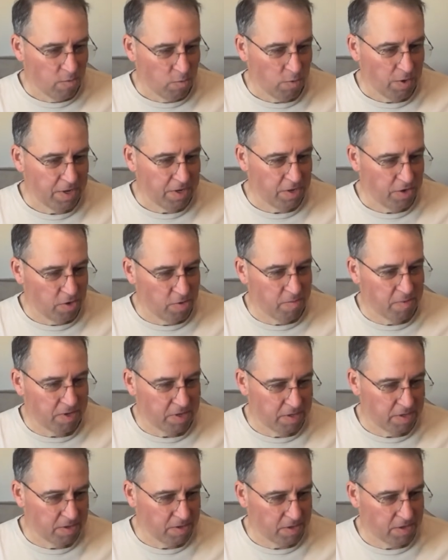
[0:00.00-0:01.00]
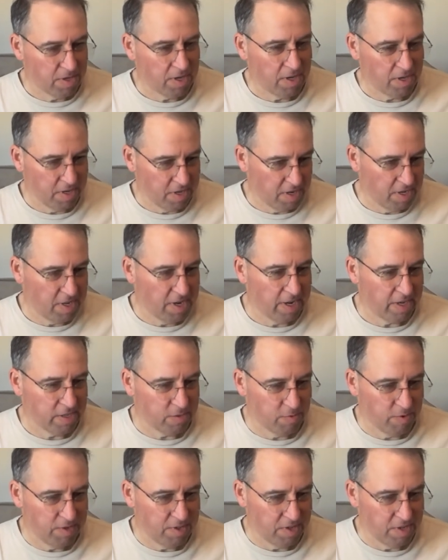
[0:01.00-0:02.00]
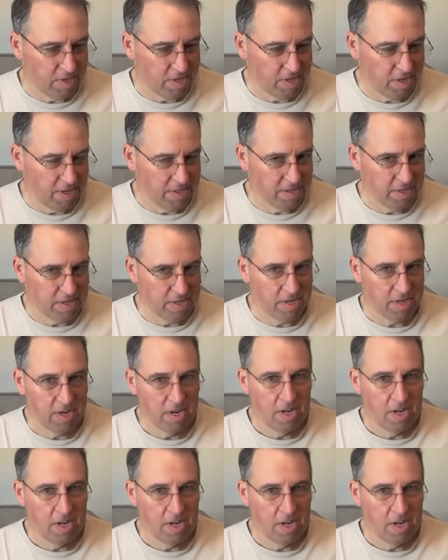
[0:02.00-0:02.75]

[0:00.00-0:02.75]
when humans can connect with each other.